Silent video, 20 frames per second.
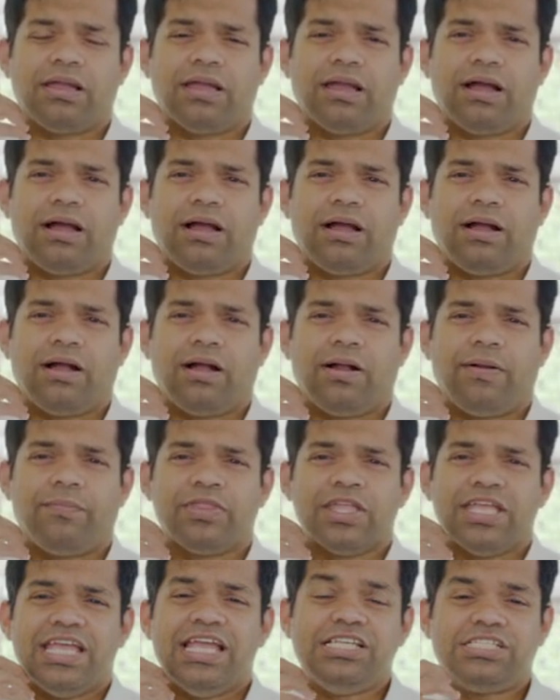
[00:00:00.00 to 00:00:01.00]
uh,
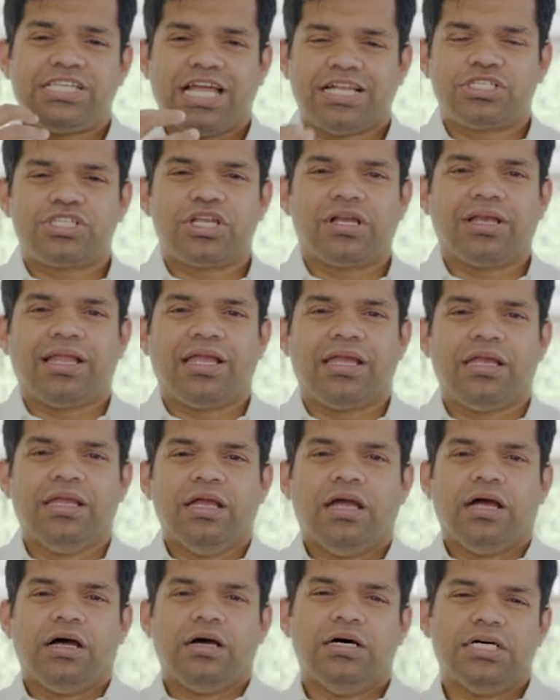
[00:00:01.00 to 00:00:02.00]
intentionally
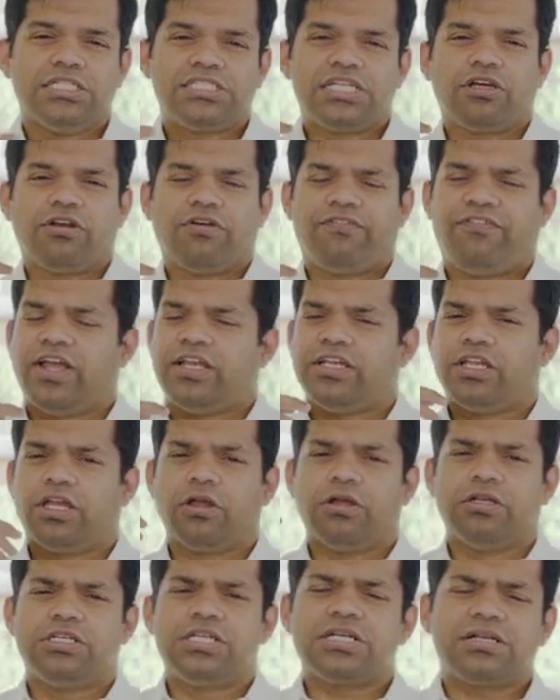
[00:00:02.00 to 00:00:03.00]
hurting and offending
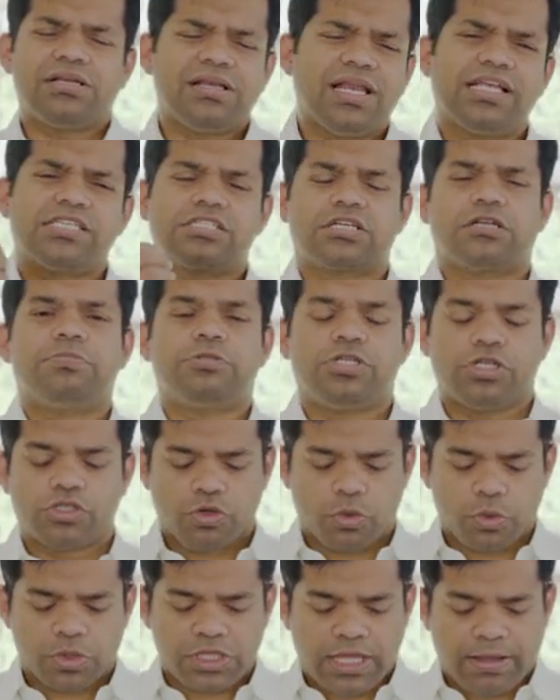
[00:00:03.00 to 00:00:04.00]
you. Declare scriptures
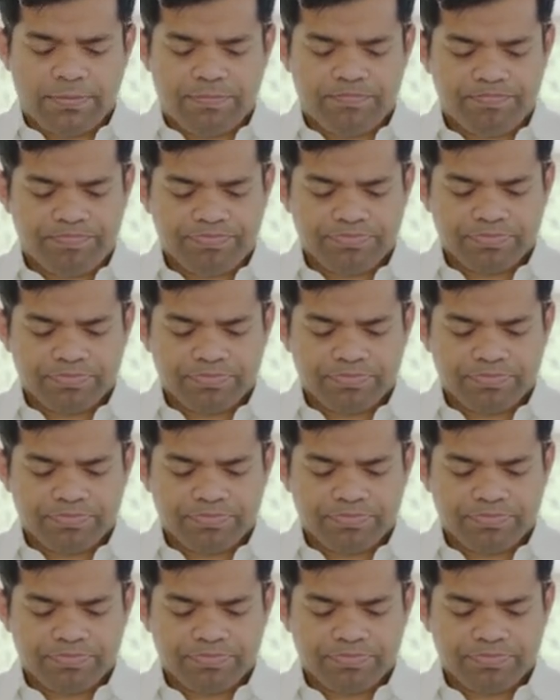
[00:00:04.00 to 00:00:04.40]
over them.